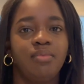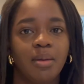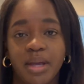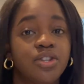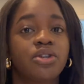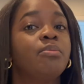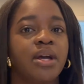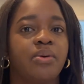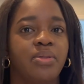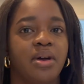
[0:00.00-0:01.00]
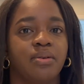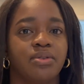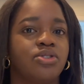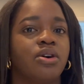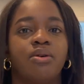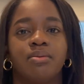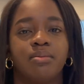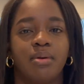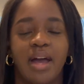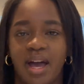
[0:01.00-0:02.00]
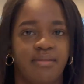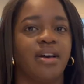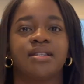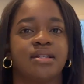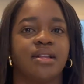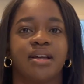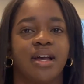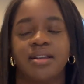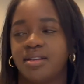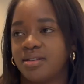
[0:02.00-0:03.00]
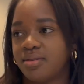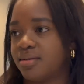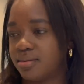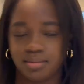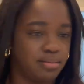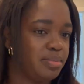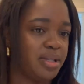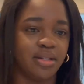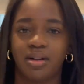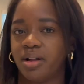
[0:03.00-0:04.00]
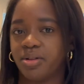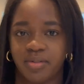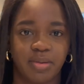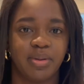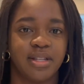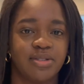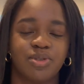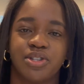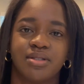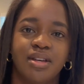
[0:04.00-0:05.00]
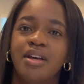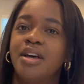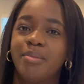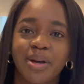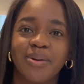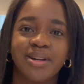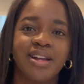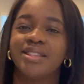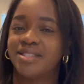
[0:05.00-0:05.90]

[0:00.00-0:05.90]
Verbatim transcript: make sure you pick one though. Don't half ass it like I did. Don't be all over the place. Just pick one and